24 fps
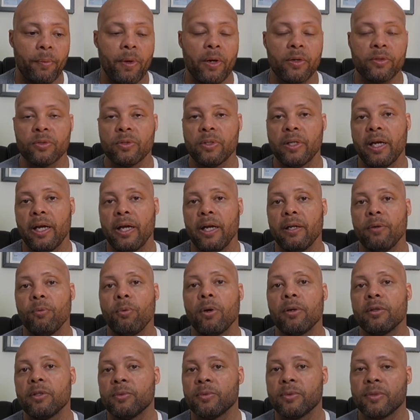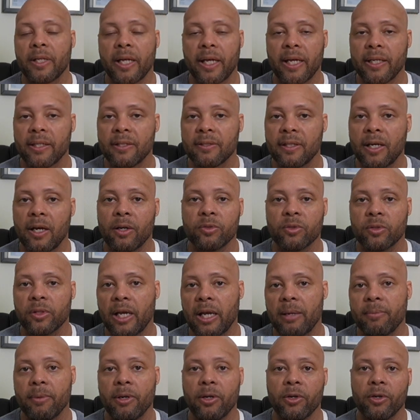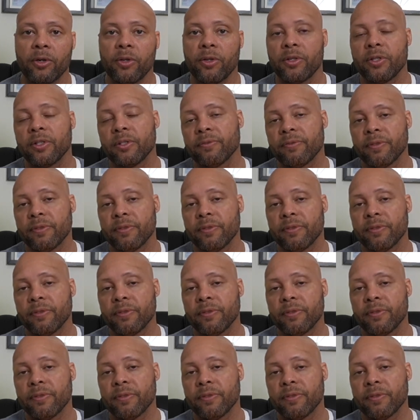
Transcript: We also had One of Those Days that also came out earlier.